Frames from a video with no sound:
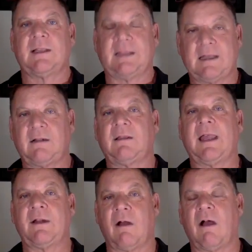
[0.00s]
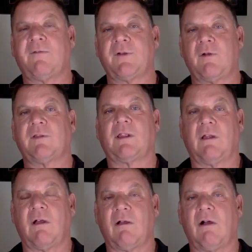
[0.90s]
little and often over the
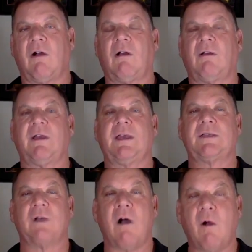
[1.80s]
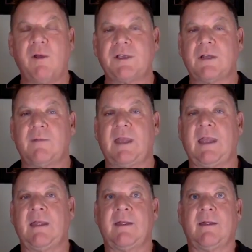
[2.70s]
long haul is always going to
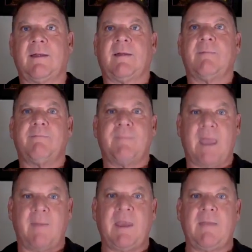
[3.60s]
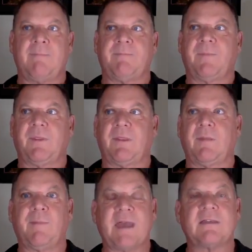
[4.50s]
be maybe
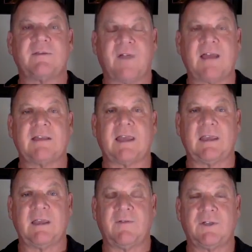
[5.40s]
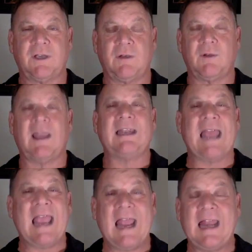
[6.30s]
the best advice I can give to you in
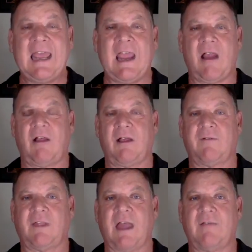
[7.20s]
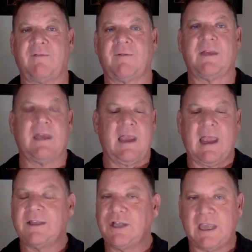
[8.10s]
any area of life,
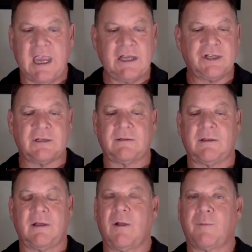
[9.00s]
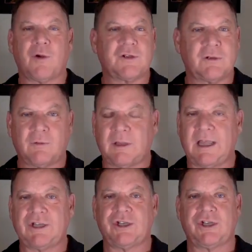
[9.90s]
education, personal
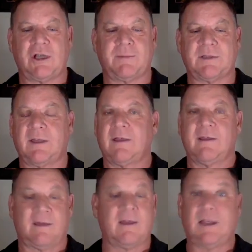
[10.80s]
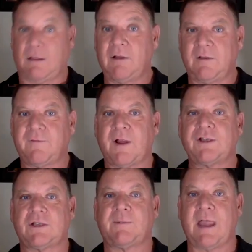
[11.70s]
relationships, including
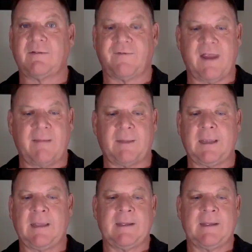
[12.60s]
friendship and family,